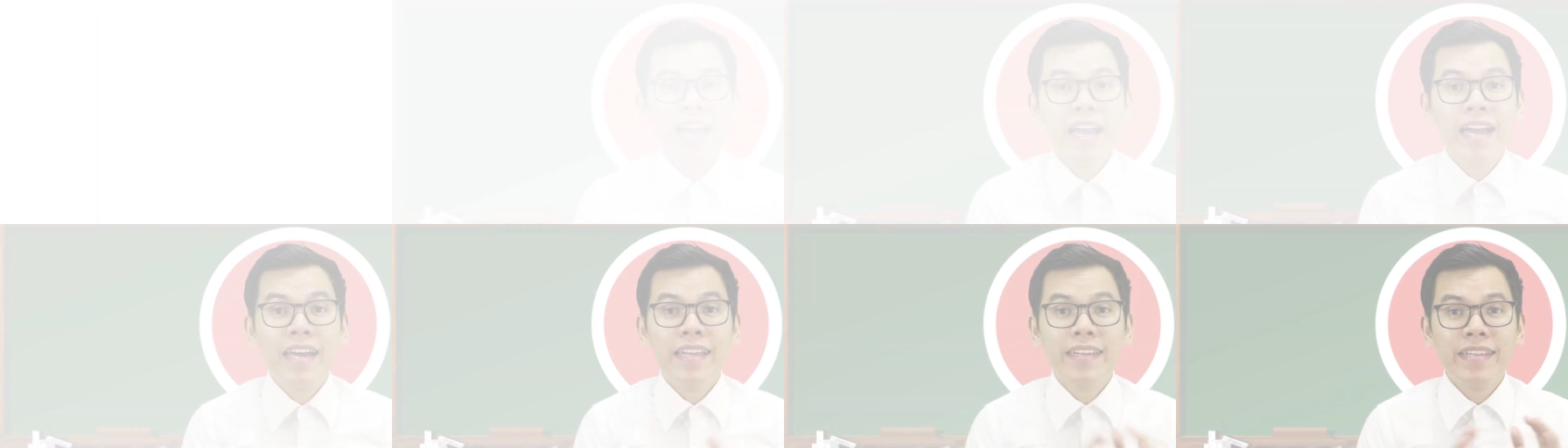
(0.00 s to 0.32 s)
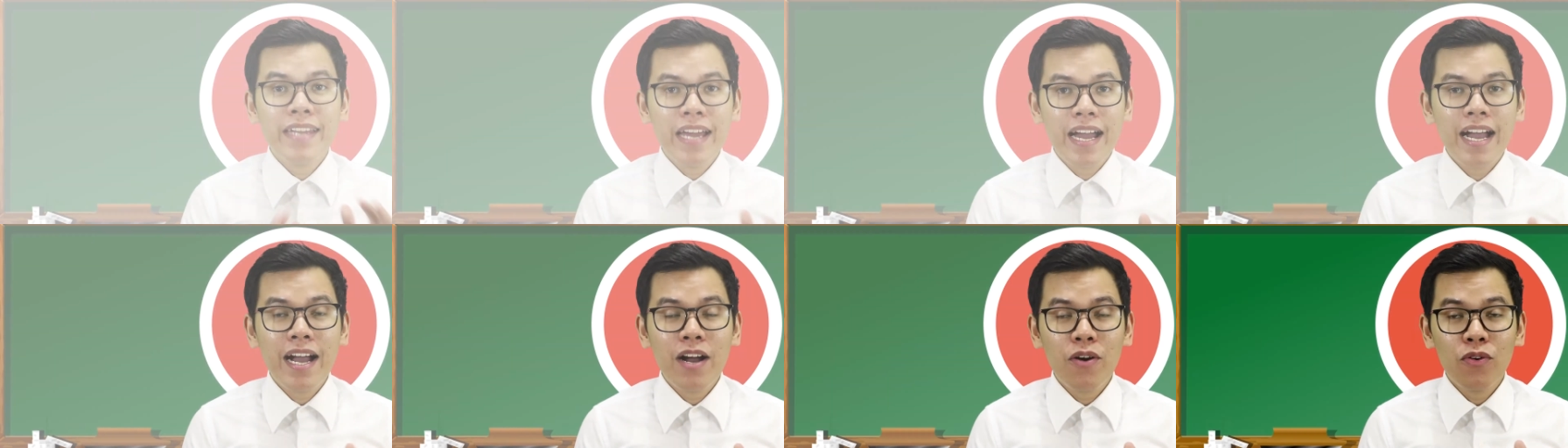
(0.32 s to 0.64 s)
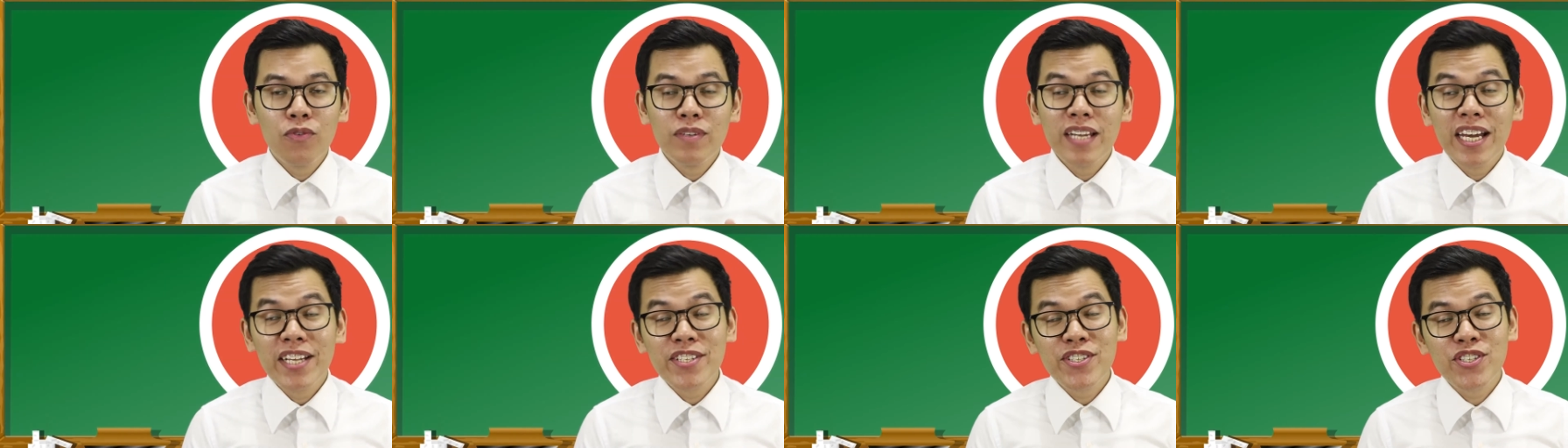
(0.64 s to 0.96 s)
Now,
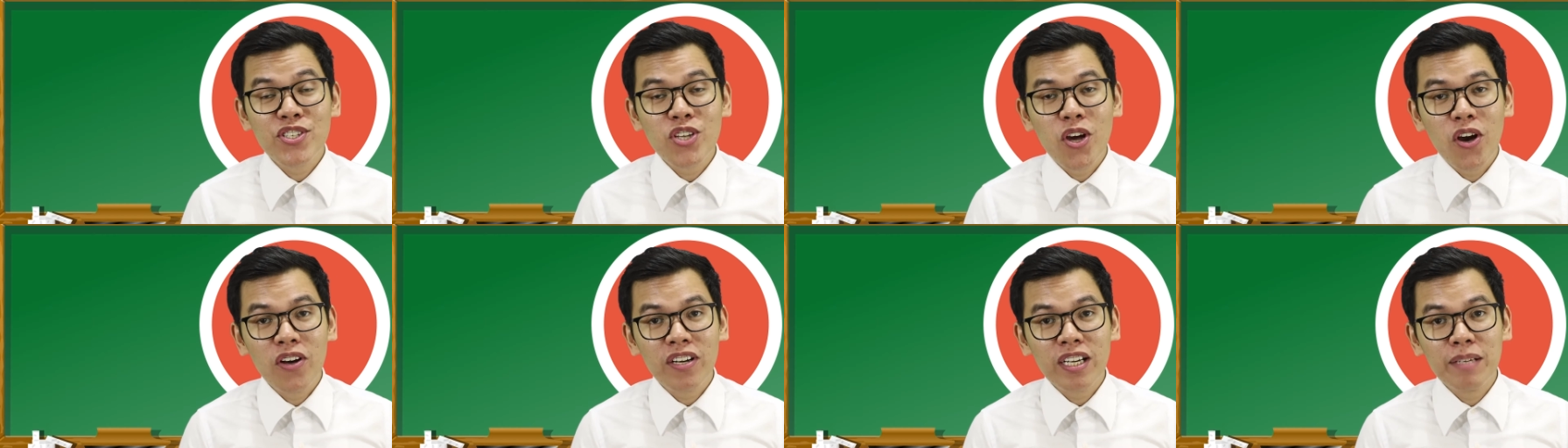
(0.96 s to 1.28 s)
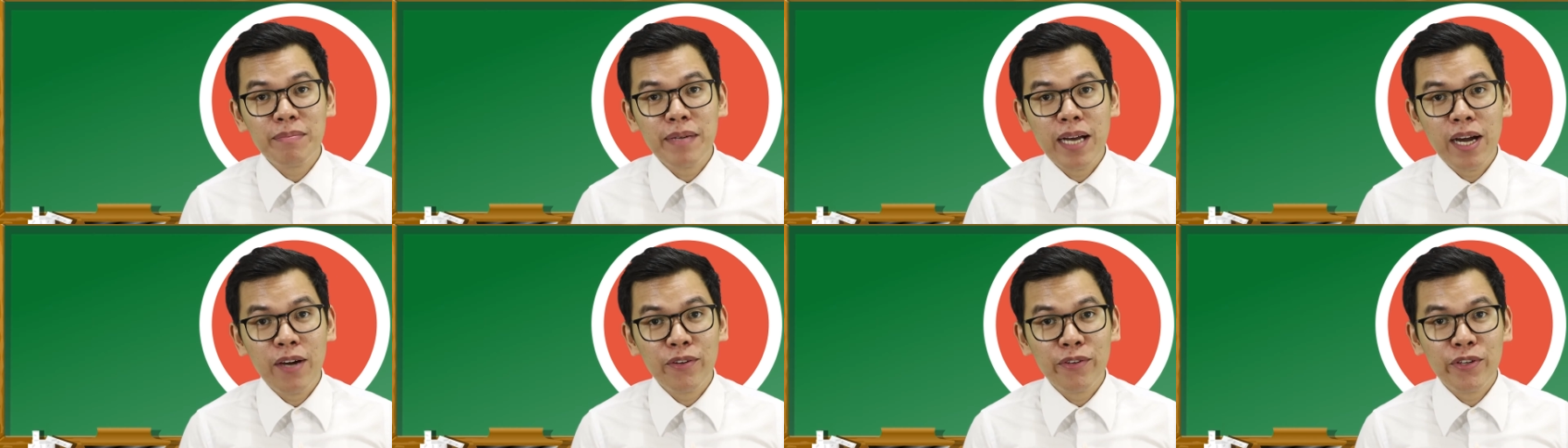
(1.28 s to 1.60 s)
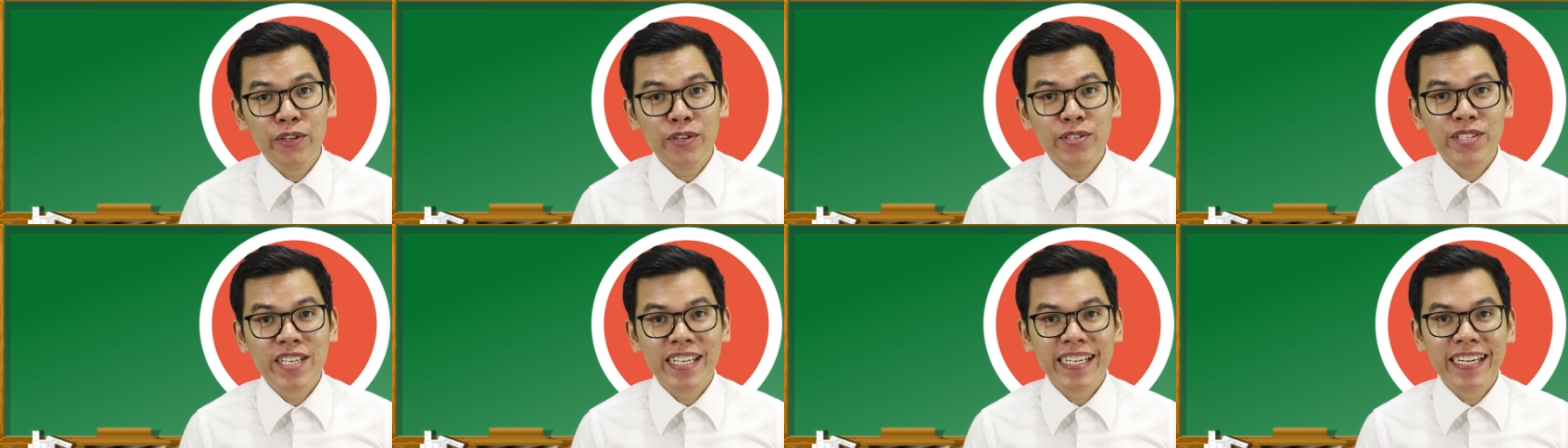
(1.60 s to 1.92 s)
let's talk about
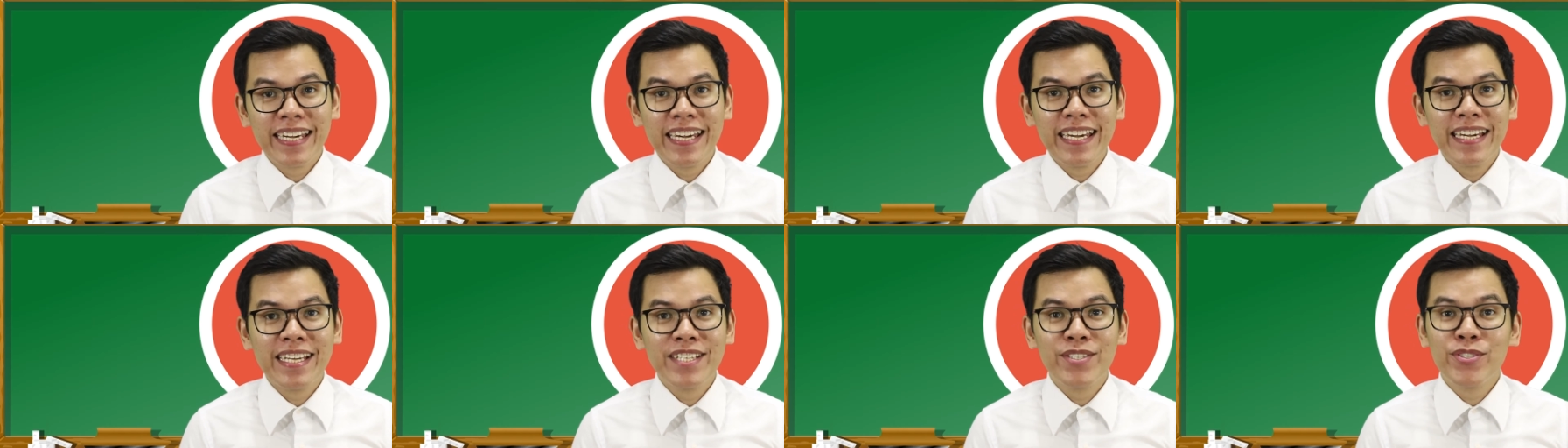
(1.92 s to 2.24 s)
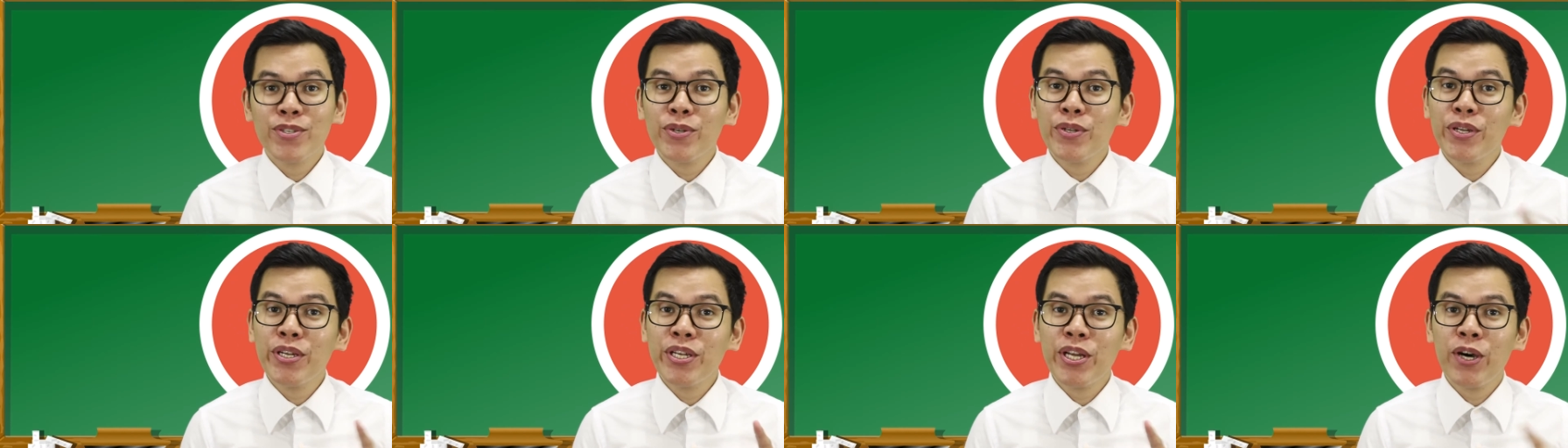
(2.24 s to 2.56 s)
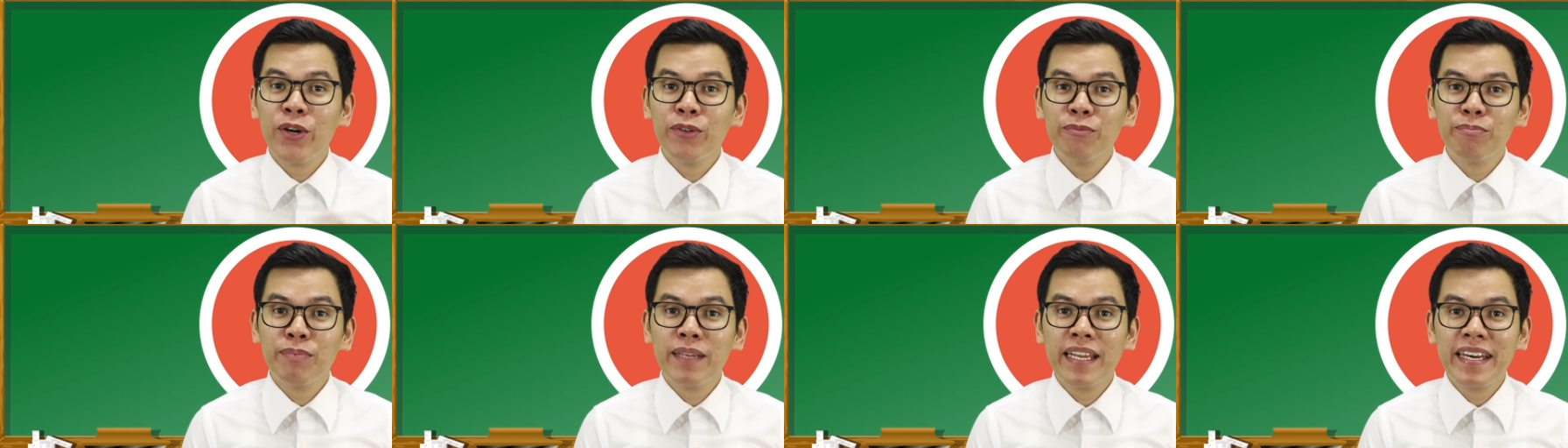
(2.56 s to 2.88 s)
using in to
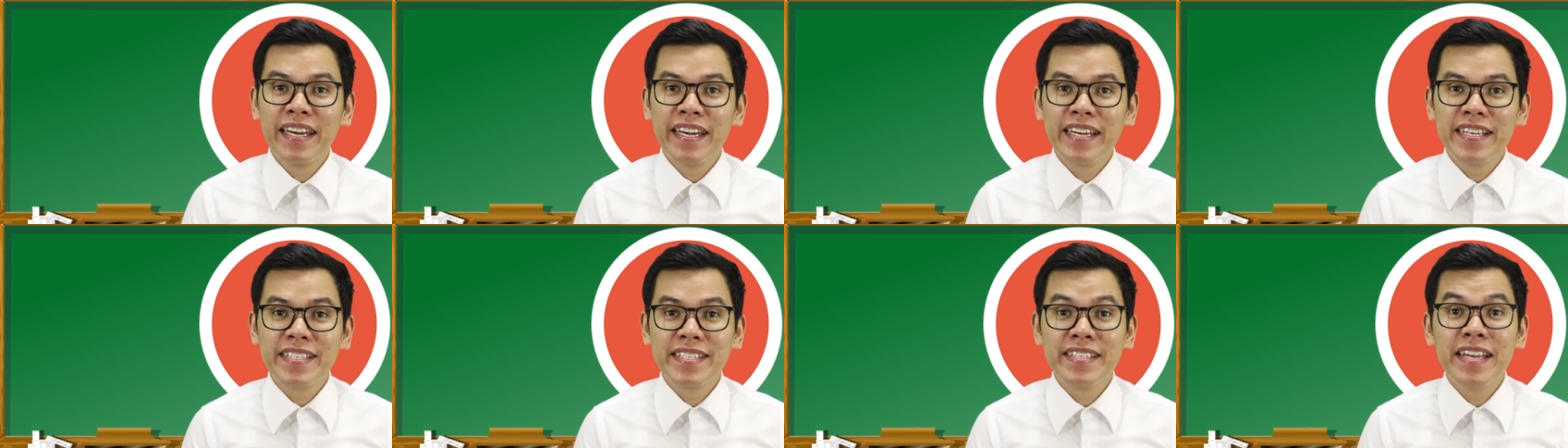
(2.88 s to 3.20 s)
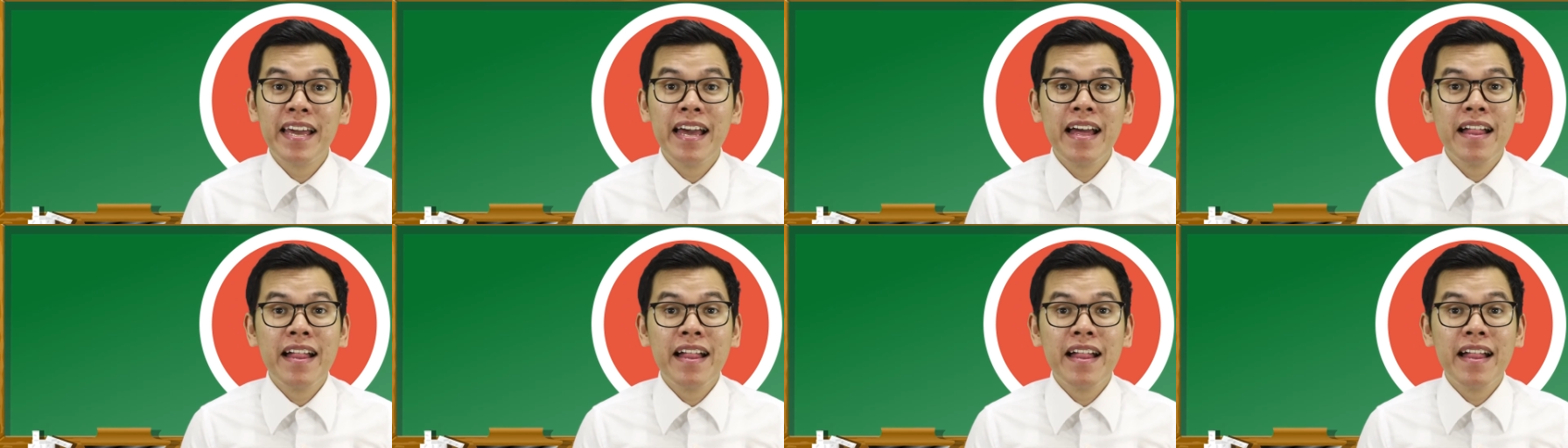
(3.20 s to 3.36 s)
denote place.